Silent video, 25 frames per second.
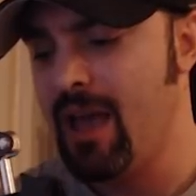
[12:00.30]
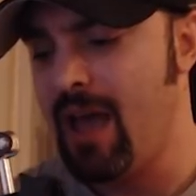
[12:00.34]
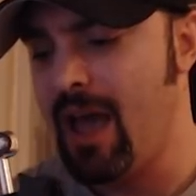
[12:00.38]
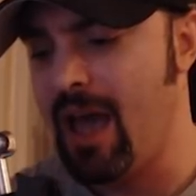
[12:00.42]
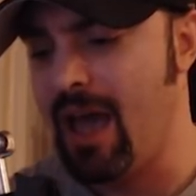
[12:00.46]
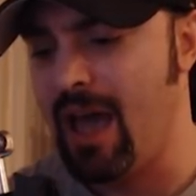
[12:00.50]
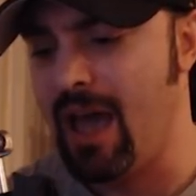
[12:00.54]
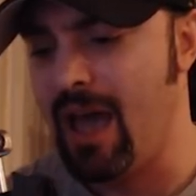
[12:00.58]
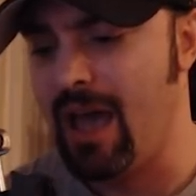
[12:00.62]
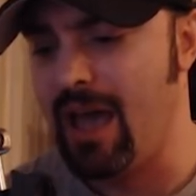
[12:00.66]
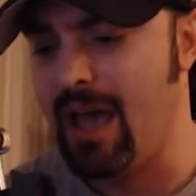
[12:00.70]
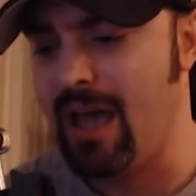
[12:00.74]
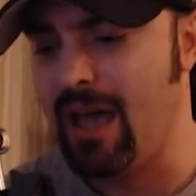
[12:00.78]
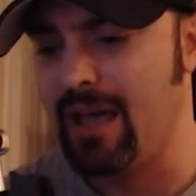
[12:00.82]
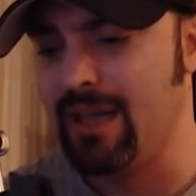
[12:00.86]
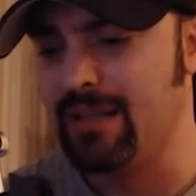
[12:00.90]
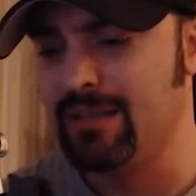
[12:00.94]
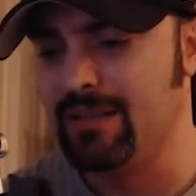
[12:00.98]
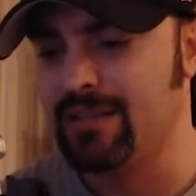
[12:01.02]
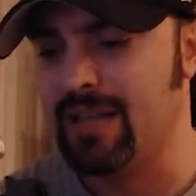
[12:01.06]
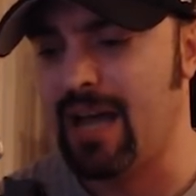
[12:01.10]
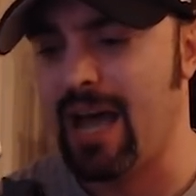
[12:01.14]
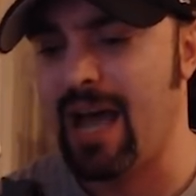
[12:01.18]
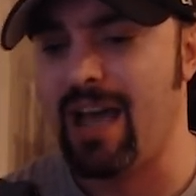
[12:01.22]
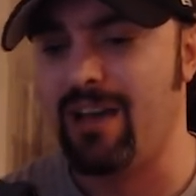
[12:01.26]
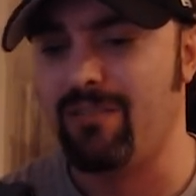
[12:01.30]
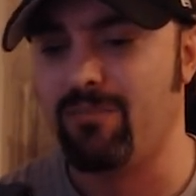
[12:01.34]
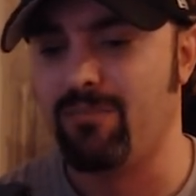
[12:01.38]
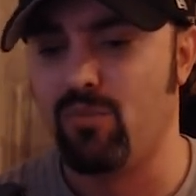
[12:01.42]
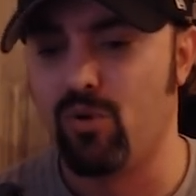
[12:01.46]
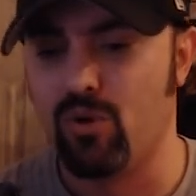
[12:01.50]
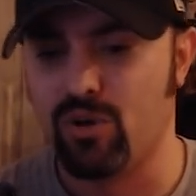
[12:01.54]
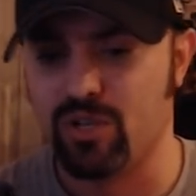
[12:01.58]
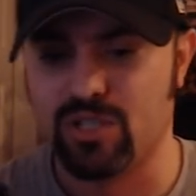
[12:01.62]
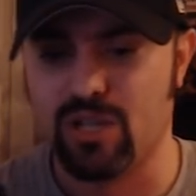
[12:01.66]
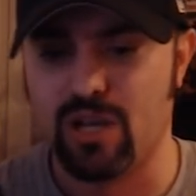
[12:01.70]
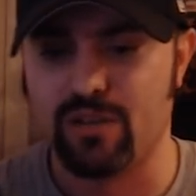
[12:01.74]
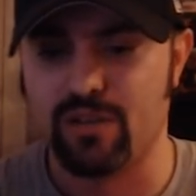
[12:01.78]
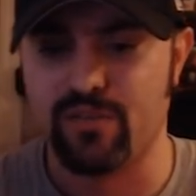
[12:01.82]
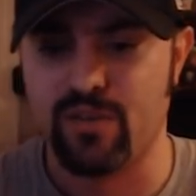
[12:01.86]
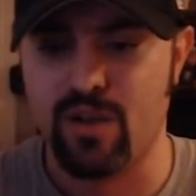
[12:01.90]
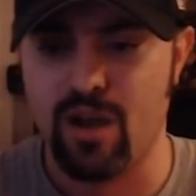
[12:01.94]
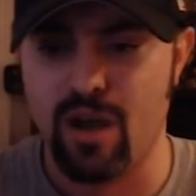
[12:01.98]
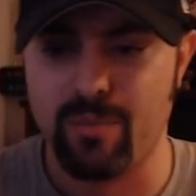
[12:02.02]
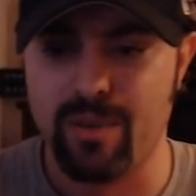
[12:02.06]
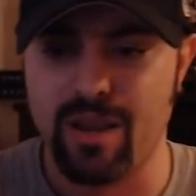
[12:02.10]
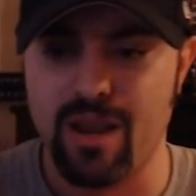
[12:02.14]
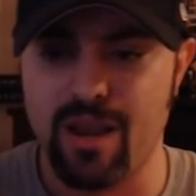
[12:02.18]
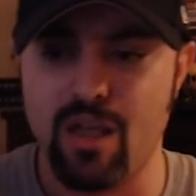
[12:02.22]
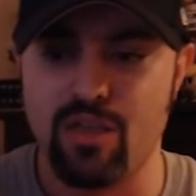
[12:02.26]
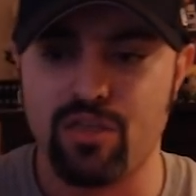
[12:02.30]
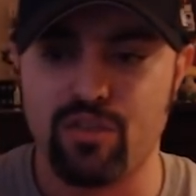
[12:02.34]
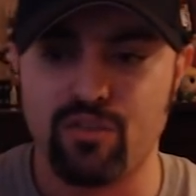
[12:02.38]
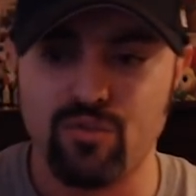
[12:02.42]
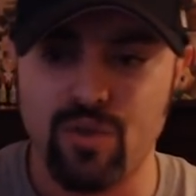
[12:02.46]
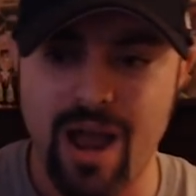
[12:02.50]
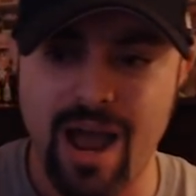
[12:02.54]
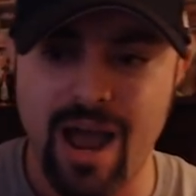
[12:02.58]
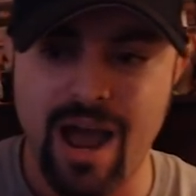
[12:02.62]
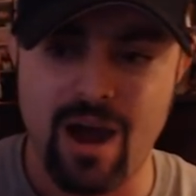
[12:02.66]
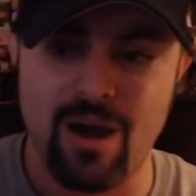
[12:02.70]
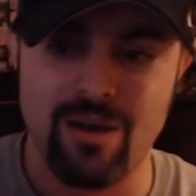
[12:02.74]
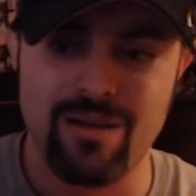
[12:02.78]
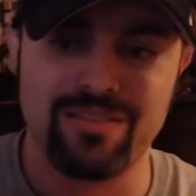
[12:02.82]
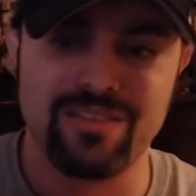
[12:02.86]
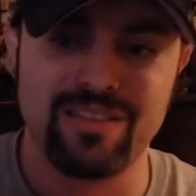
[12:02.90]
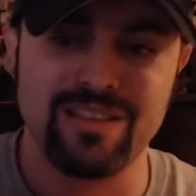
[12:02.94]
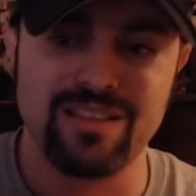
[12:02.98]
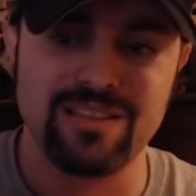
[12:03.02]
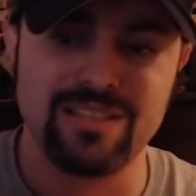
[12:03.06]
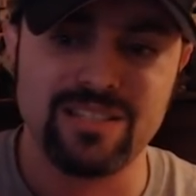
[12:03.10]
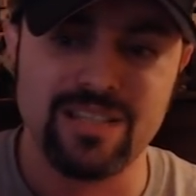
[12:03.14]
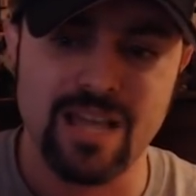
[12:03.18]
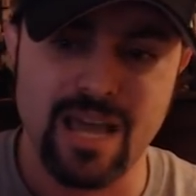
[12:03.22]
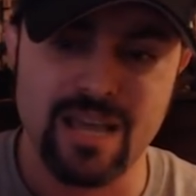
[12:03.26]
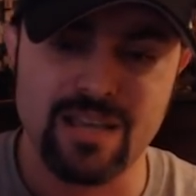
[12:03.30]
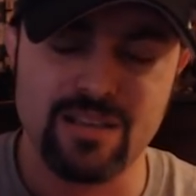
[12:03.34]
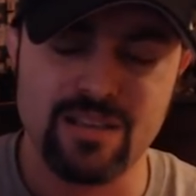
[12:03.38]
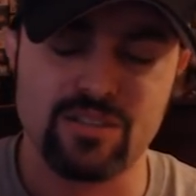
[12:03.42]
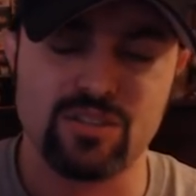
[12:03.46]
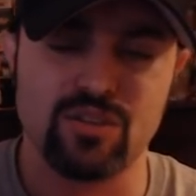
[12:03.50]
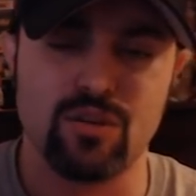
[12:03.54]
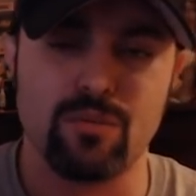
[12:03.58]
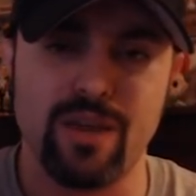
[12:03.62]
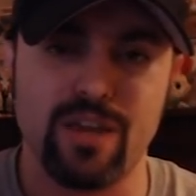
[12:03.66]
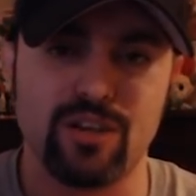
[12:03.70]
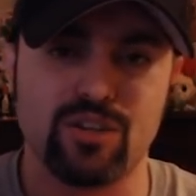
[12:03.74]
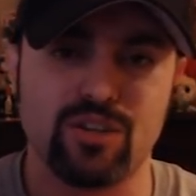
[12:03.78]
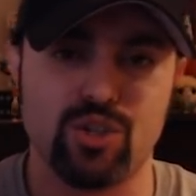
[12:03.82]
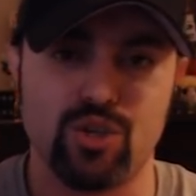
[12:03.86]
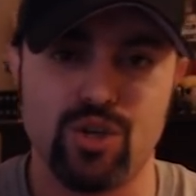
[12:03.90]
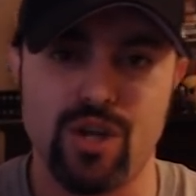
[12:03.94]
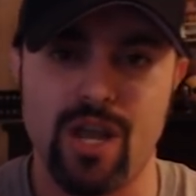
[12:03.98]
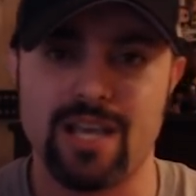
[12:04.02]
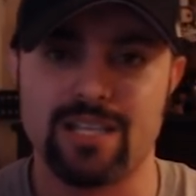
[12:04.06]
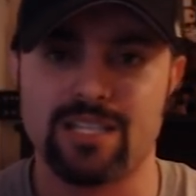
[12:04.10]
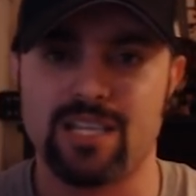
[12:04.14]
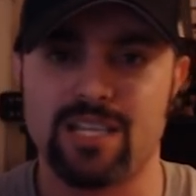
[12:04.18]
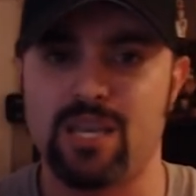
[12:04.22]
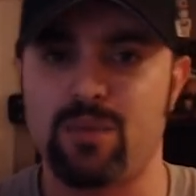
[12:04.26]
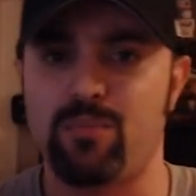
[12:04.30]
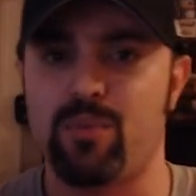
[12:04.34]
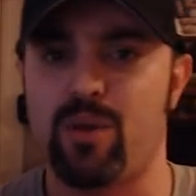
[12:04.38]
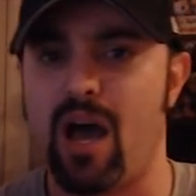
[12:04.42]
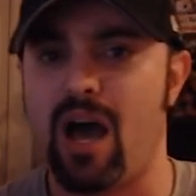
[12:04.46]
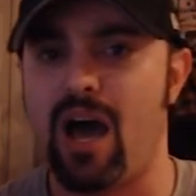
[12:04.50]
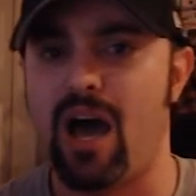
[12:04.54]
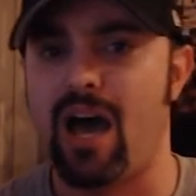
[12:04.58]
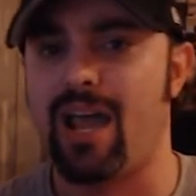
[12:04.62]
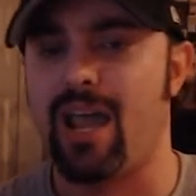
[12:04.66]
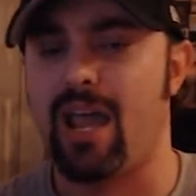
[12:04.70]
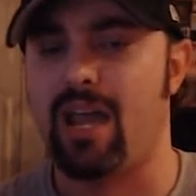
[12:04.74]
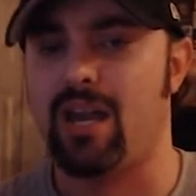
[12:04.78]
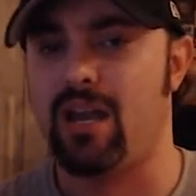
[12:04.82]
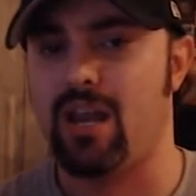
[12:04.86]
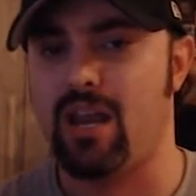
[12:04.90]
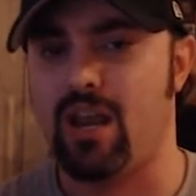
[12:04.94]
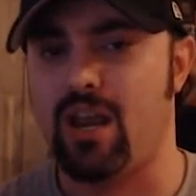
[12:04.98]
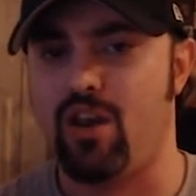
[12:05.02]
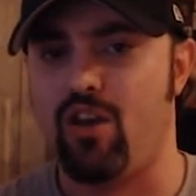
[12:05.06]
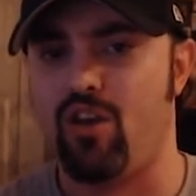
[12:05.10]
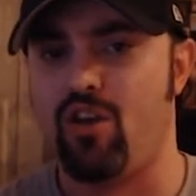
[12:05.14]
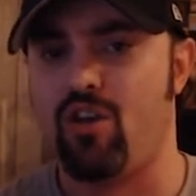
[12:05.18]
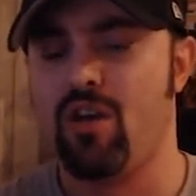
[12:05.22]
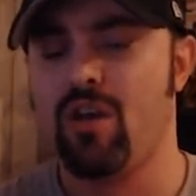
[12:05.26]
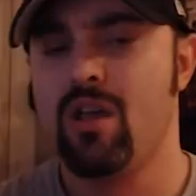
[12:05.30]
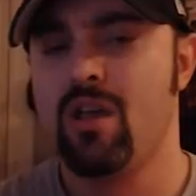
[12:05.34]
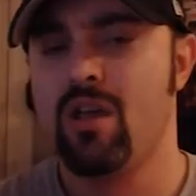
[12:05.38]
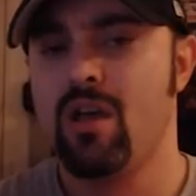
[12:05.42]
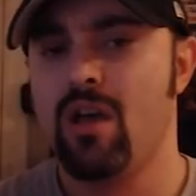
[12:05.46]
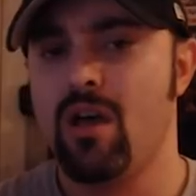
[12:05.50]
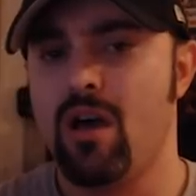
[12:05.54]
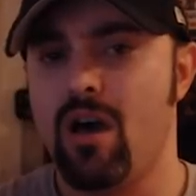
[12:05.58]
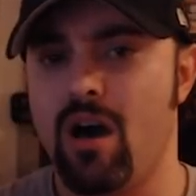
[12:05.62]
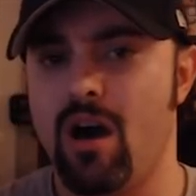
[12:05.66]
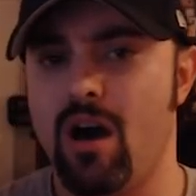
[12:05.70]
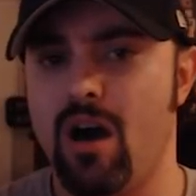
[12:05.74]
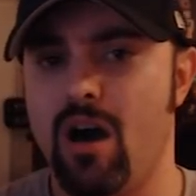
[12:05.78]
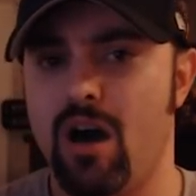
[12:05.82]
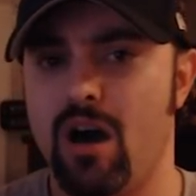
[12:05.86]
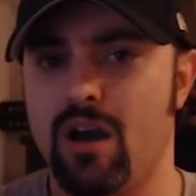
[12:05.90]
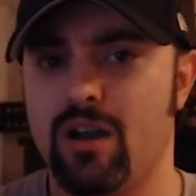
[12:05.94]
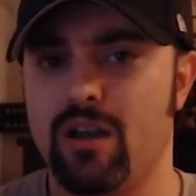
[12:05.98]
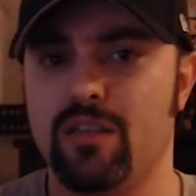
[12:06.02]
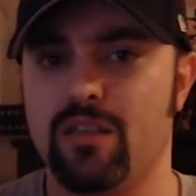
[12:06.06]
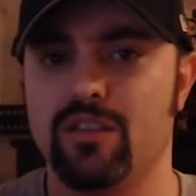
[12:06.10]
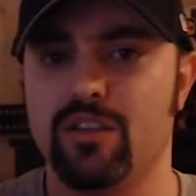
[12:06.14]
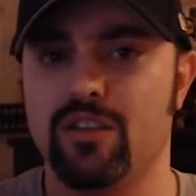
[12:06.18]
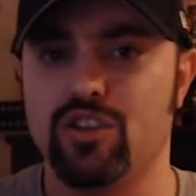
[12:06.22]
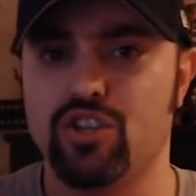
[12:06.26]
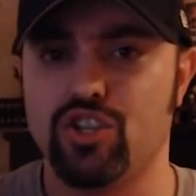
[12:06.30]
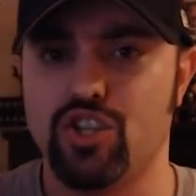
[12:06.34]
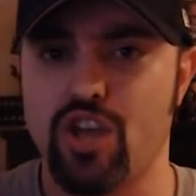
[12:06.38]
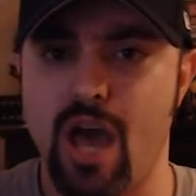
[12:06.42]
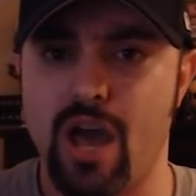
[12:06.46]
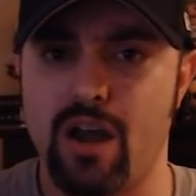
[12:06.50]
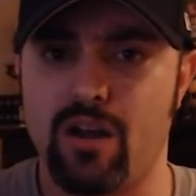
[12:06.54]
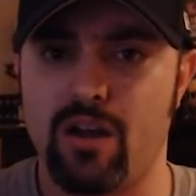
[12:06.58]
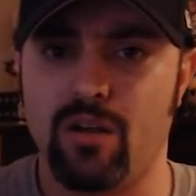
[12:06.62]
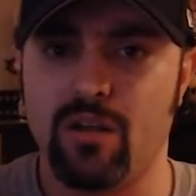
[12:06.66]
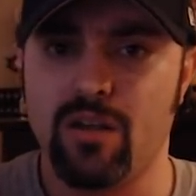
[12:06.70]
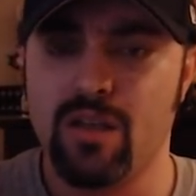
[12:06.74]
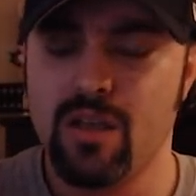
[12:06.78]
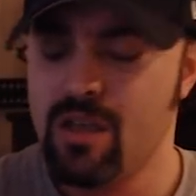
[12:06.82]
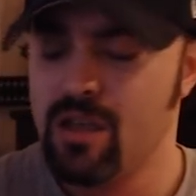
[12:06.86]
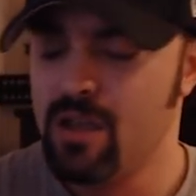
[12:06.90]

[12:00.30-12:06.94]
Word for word: And I have more stuff coming throughout the day, so make sure you guys keep an eye and an ear on the channel.